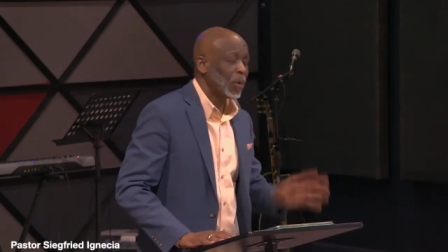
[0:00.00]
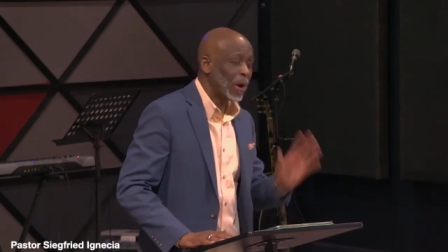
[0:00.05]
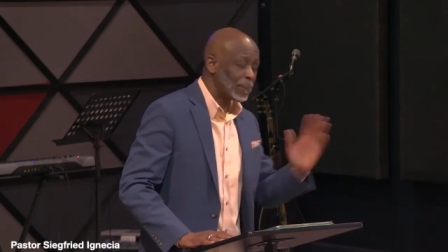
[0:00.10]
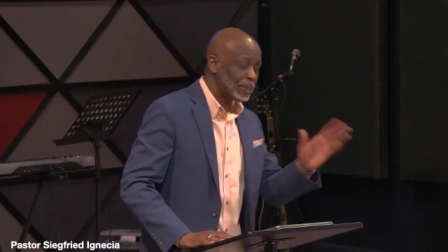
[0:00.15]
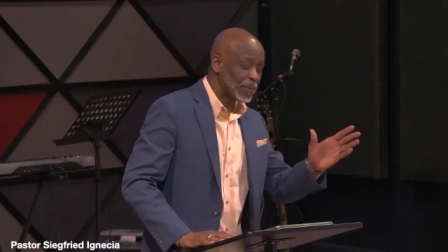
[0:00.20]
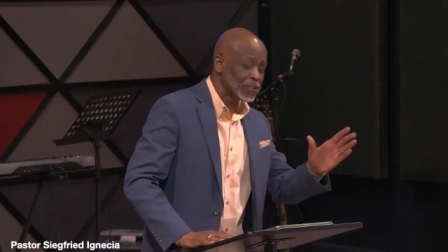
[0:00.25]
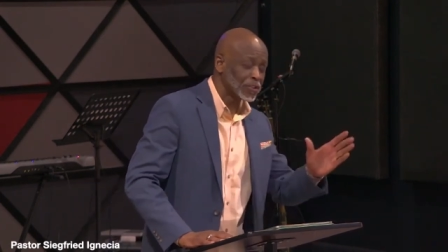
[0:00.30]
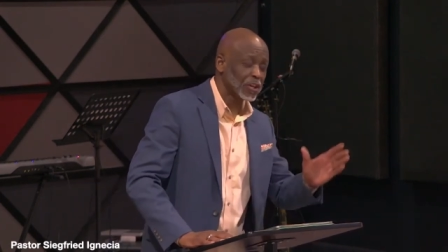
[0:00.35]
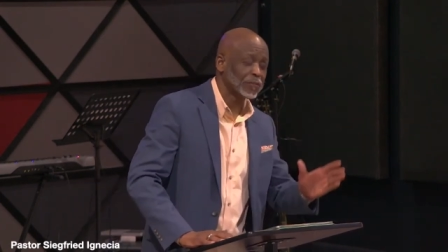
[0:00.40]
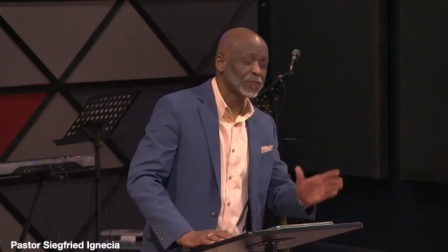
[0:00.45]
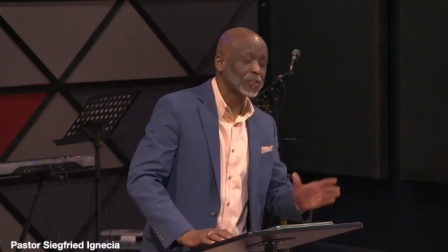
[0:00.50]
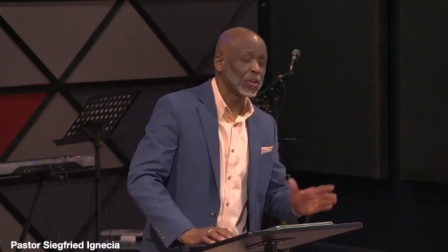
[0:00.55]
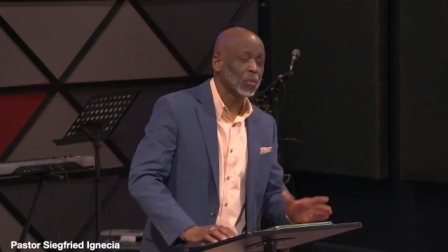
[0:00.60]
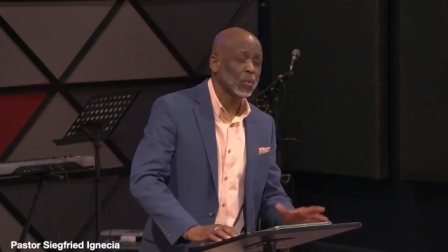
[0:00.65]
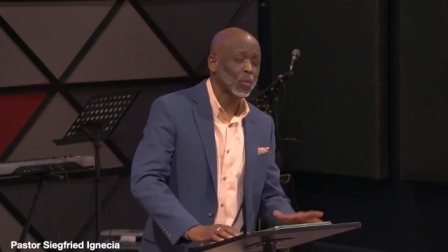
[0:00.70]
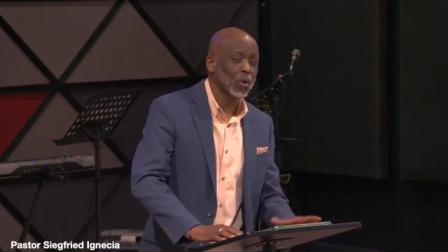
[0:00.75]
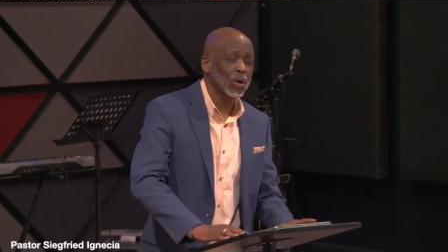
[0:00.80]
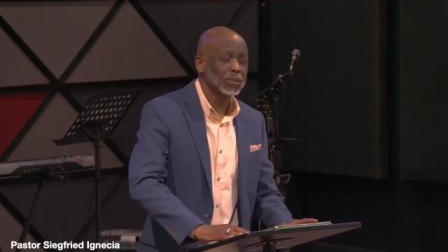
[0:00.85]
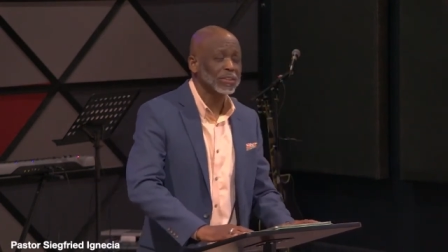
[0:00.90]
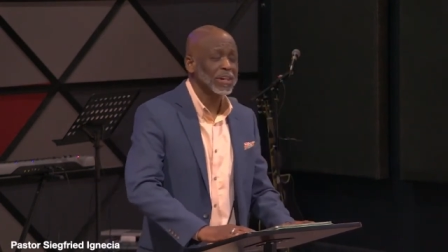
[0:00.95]
Weapons of
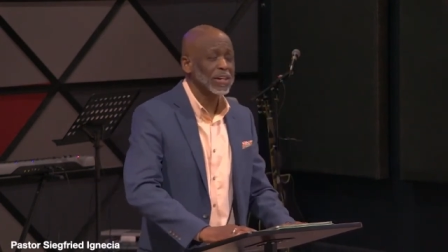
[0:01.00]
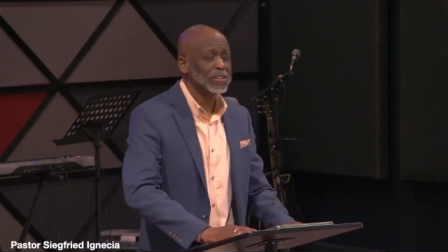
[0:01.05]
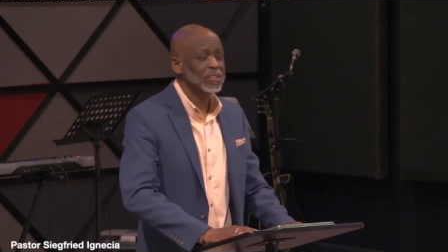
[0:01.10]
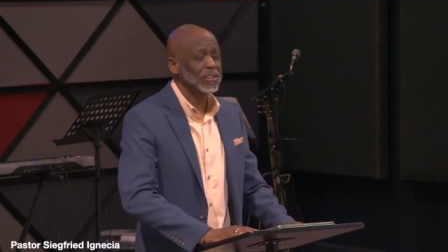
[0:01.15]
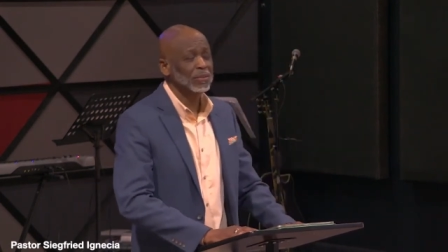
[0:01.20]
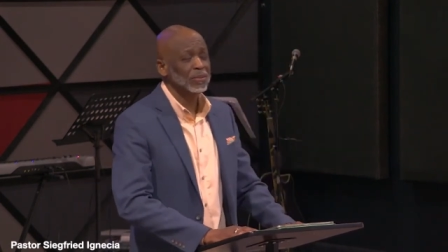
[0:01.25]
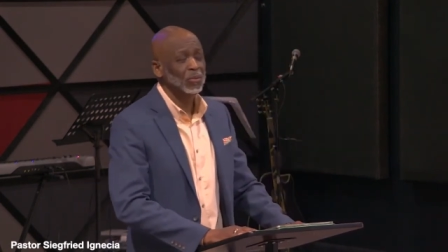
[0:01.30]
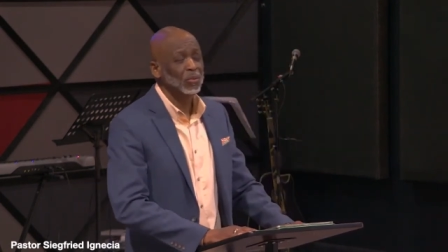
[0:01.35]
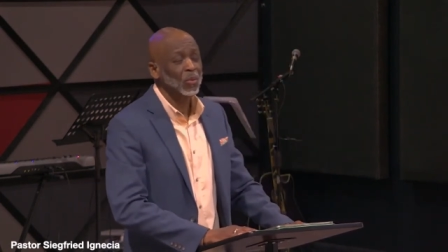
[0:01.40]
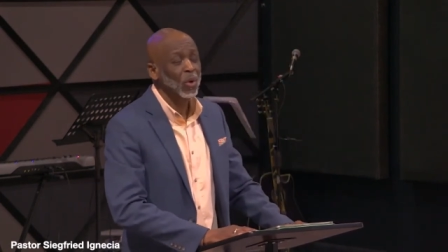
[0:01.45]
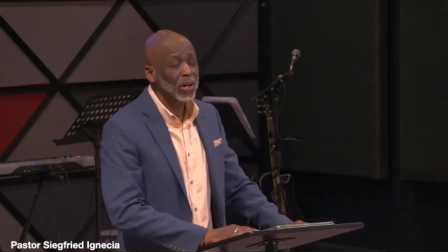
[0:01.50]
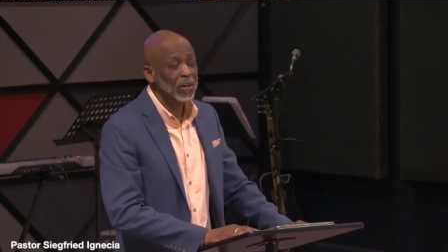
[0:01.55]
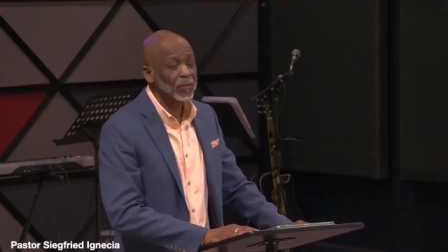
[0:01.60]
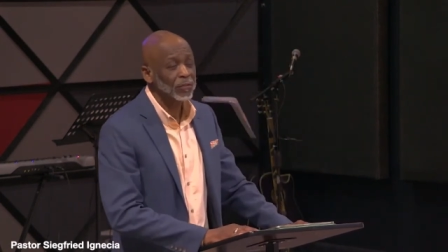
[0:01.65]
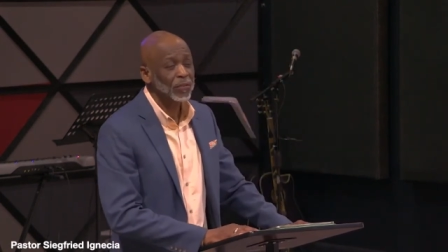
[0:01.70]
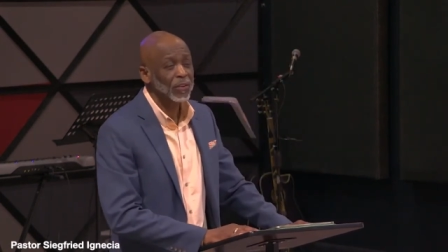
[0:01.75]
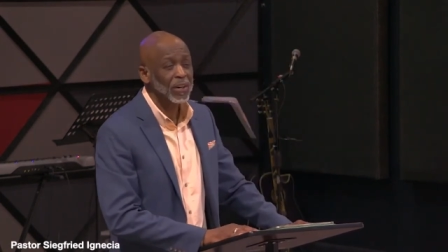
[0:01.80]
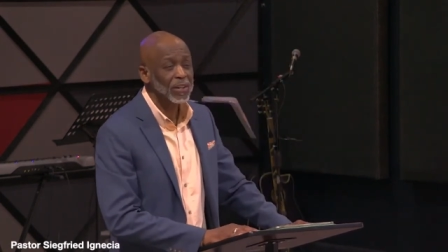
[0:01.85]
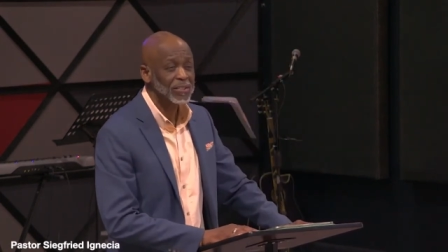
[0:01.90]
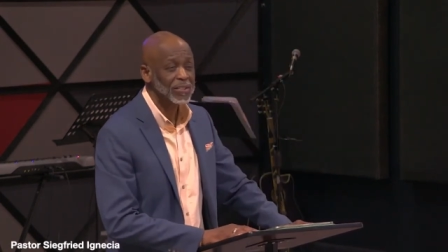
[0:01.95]
the world doesn't
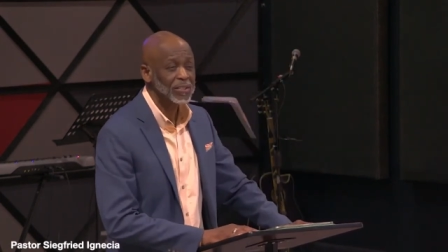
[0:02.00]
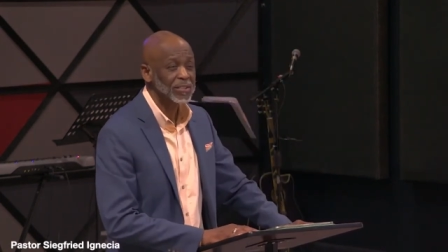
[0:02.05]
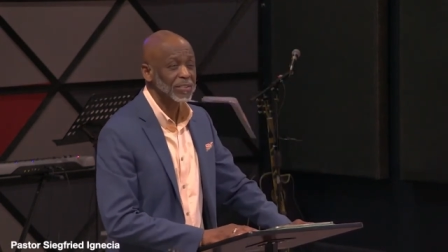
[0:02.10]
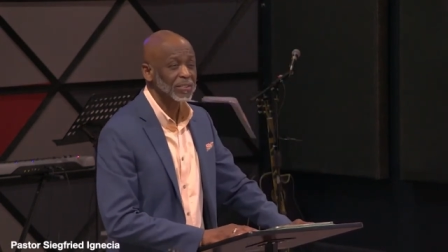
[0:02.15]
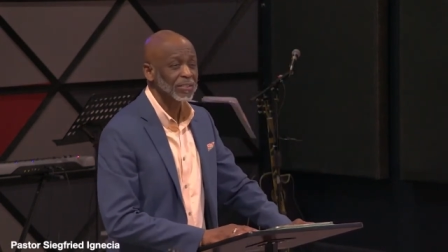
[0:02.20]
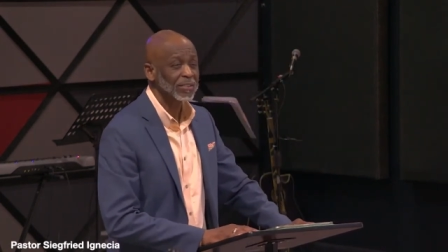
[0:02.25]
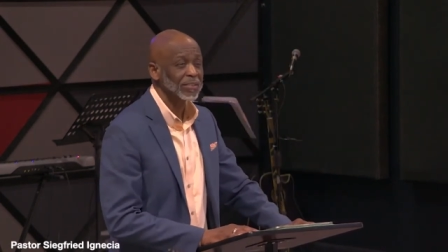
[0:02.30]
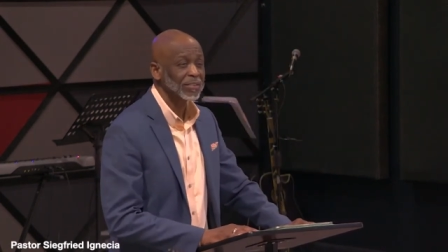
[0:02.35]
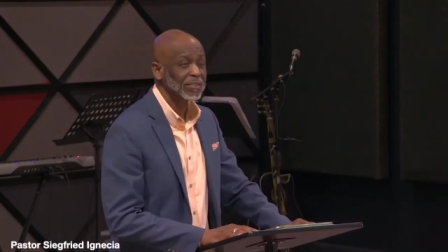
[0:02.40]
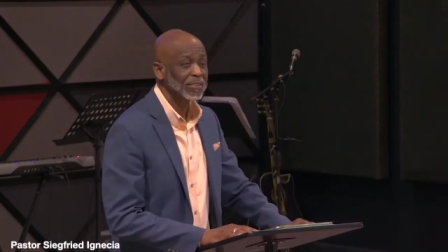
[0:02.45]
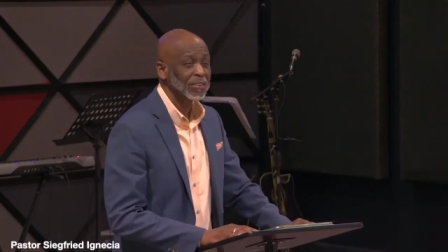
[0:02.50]
work for us.